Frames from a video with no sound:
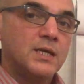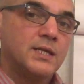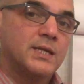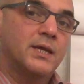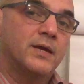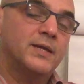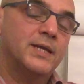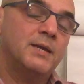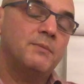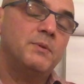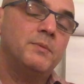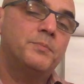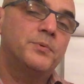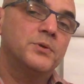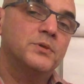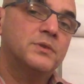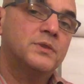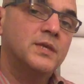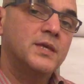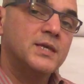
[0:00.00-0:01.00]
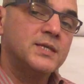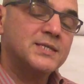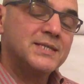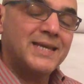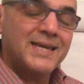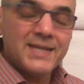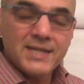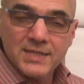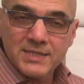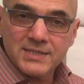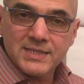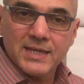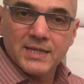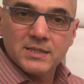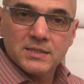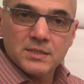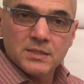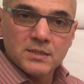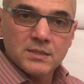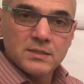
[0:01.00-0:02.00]
Now let me put this in a
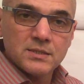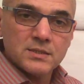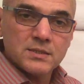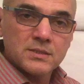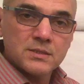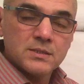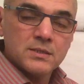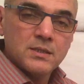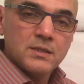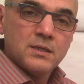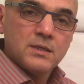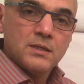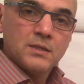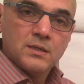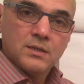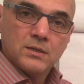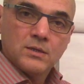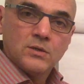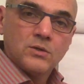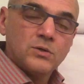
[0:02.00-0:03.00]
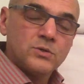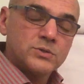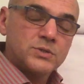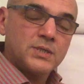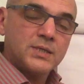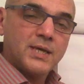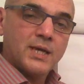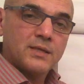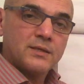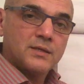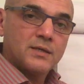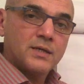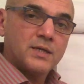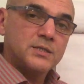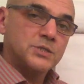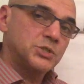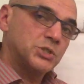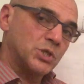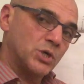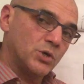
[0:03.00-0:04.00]
sentence all together
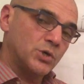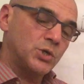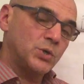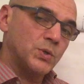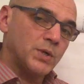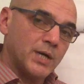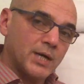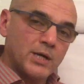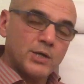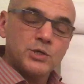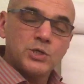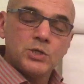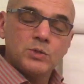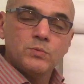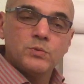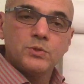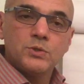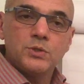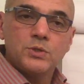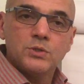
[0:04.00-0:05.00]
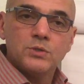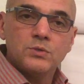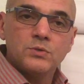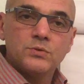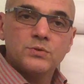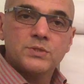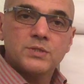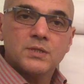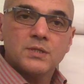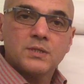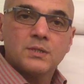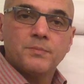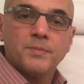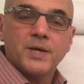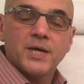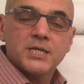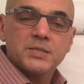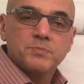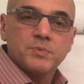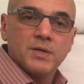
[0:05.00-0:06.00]
and show you how you would use the
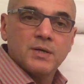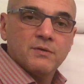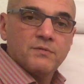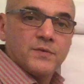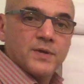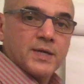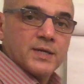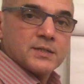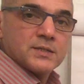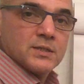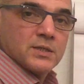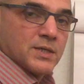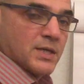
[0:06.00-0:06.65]
past perfect,